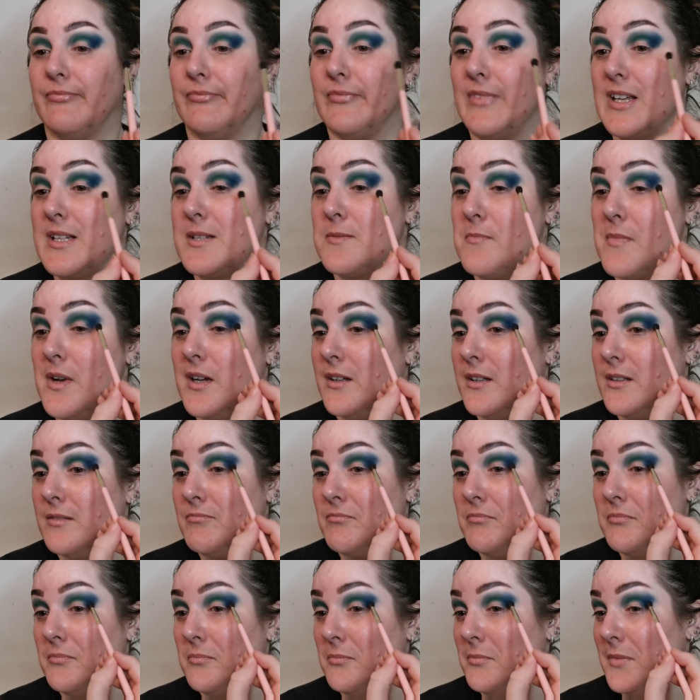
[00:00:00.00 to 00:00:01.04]
That's my
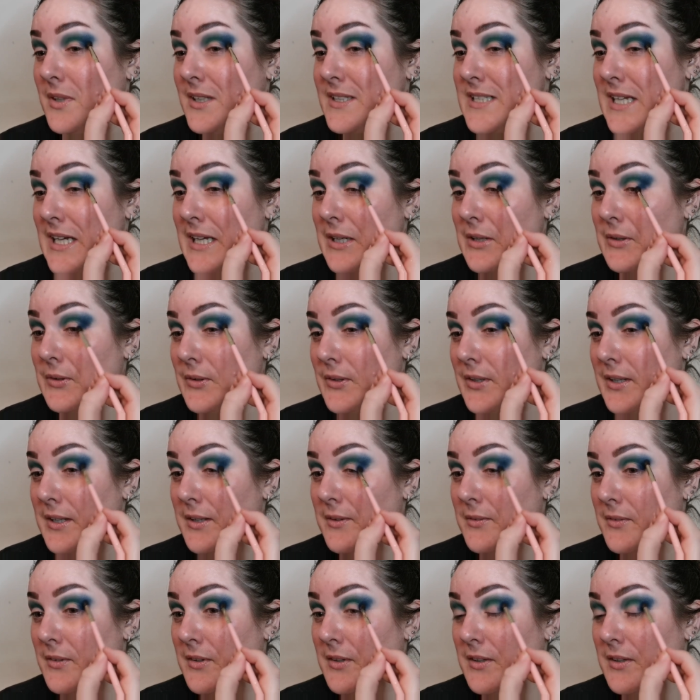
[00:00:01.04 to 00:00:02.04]
my take on it.